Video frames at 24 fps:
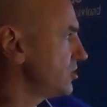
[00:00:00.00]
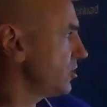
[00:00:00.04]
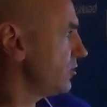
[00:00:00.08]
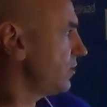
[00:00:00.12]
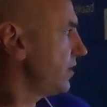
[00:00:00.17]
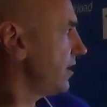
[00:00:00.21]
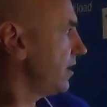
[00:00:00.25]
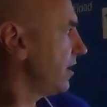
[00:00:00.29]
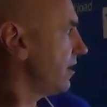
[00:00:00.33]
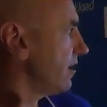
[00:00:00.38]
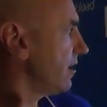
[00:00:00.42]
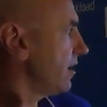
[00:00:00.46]
do
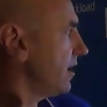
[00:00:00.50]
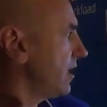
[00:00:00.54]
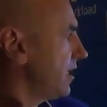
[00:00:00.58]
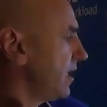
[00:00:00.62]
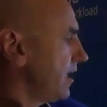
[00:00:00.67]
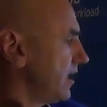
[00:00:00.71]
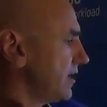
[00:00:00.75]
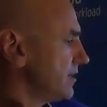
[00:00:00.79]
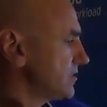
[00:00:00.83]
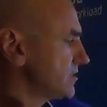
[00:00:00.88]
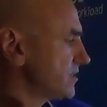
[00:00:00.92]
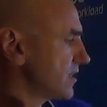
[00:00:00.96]
here
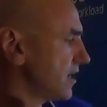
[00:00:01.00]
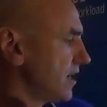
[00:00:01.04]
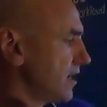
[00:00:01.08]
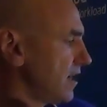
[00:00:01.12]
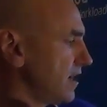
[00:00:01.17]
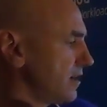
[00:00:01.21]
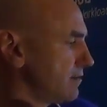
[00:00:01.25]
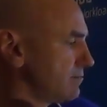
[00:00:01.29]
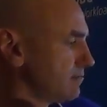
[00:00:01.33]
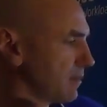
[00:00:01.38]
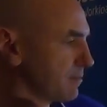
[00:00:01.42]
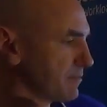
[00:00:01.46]
is
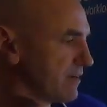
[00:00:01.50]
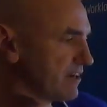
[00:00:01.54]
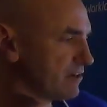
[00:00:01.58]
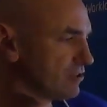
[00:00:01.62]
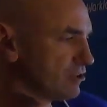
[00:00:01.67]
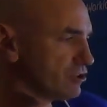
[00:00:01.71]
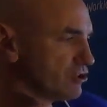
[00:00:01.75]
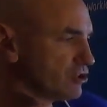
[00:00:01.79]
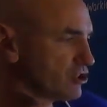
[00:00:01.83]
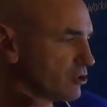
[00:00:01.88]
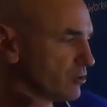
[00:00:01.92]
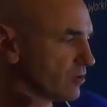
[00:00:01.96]
uh, I'm going to
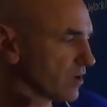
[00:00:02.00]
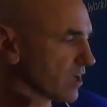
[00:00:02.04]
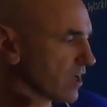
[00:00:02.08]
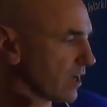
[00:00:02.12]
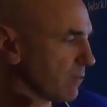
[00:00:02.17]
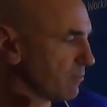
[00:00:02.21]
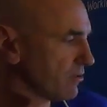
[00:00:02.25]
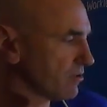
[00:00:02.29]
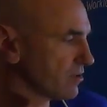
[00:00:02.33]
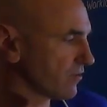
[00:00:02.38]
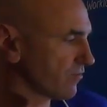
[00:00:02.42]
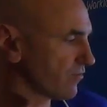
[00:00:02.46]
introduce you to a
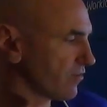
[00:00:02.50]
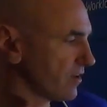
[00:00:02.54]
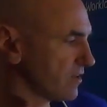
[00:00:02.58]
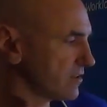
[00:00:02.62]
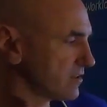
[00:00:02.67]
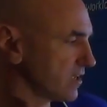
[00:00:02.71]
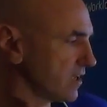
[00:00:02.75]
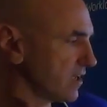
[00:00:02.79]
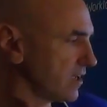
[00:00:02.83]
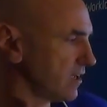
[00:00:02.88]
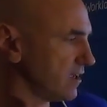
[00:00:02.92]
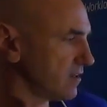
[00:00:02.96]
couple
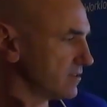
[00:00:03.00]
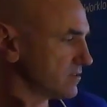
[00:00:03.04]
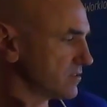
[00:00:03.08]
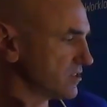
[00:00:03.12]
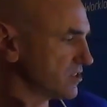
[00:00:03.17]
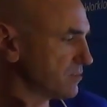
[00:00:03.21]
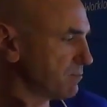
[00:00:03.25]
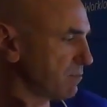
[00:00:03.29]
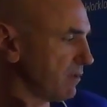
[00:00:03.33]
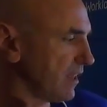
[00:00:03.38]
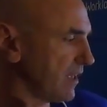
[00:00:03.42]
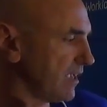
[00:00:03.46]
different uh,
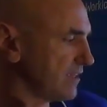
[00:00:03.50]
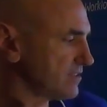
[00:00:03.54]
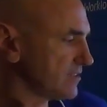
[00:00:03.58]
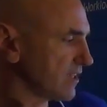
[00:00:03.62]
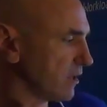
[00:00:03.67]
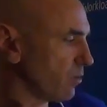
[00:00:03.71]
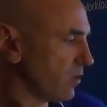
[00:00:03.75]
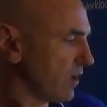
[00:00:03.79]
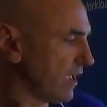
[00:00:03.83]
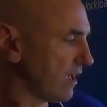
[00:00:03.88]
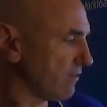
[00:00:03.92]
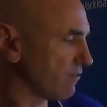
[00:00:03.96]
displays
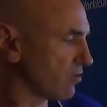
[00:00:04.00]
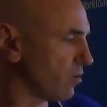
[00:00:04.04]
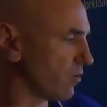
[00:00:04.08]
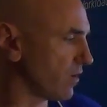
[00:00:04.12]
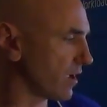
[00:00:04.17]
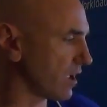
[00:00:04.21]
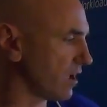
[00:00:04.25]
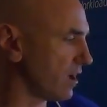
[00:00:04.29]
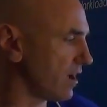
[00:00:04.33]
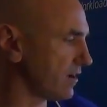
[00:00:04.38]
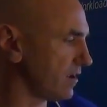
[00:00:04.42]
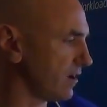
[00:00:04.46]
that we have
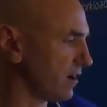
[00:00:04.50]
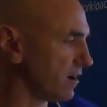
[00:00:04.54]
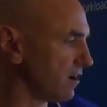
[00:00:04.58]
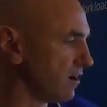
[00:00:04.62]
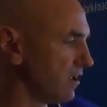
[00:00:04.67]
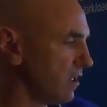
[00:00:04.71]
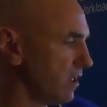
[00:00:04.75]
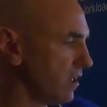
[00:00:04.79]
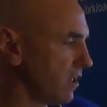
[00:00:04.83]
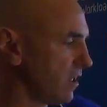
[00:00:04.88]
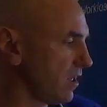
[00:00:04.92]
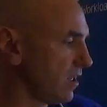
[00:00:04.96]
going on here.
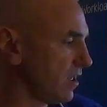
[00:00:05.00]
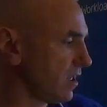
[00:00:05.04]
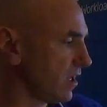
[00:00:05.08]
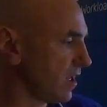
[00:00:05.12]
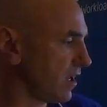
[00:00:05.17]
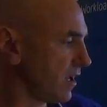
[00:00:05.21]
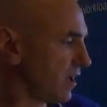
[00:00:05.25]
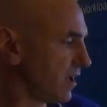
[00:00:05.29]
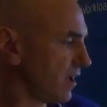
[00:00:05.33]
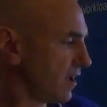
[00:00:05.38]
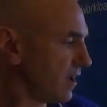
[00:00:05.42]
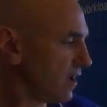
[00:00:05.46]

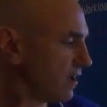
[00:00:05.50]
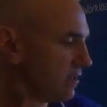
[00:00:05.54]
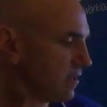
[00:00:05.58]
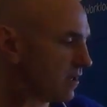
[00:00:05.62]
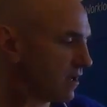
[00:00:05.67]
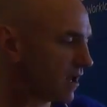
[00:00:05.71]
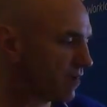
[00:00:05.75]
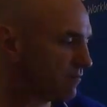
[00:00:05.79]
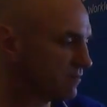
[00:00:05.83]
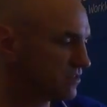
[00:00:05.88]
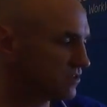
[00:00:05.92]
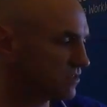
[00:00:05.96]
Uh,
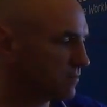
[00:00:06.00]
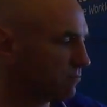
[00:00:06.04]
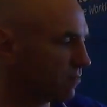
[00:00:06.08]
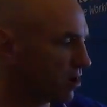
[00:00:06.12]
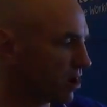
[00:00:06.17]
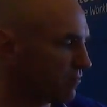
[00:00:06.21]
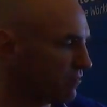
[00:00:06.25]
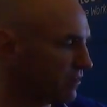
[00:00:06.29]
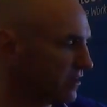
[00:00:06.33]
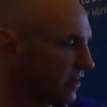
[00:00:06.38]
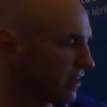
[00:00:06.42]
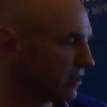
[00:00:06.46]
obviously,
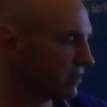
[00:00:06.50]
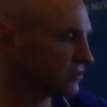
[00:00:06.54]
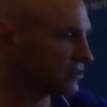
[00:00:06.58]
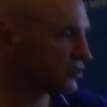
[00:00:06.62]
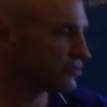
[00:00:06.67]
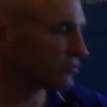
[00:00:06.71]
Marvin here is